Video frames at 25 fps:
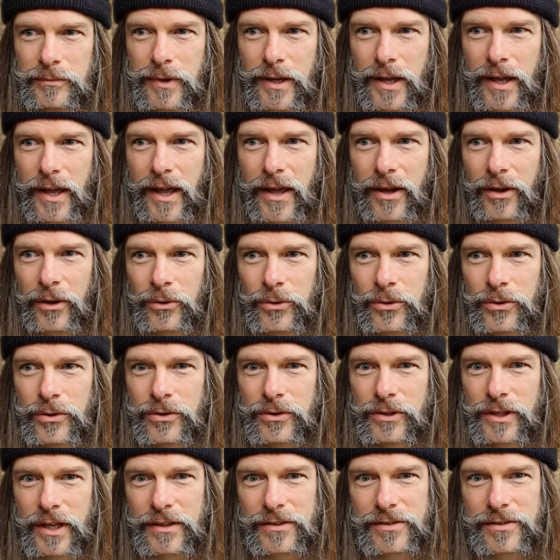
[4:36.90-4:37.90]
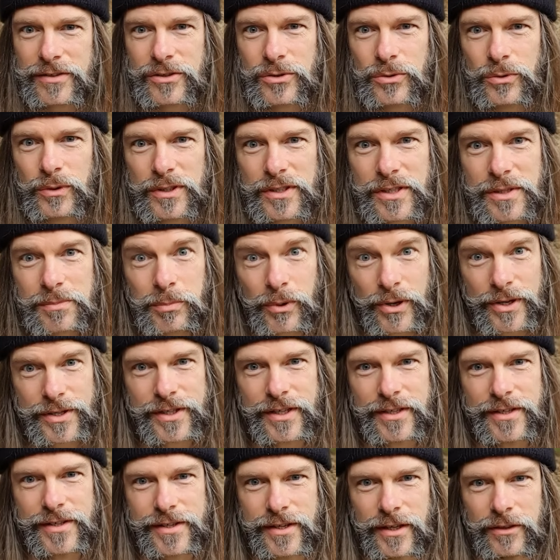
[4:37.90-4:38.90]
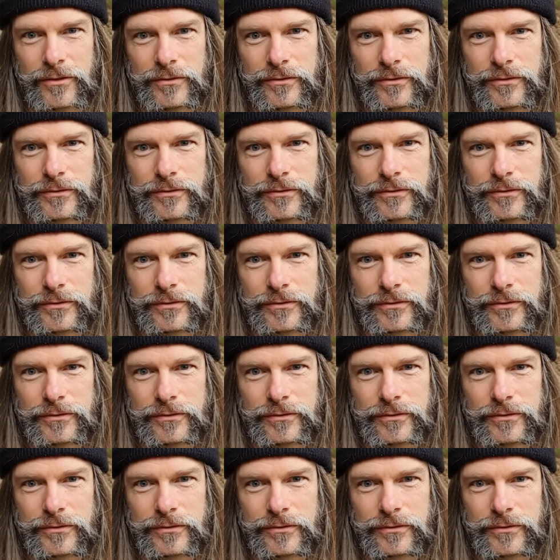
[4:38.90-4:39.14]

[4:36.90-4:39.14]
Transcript: health gets to express itself.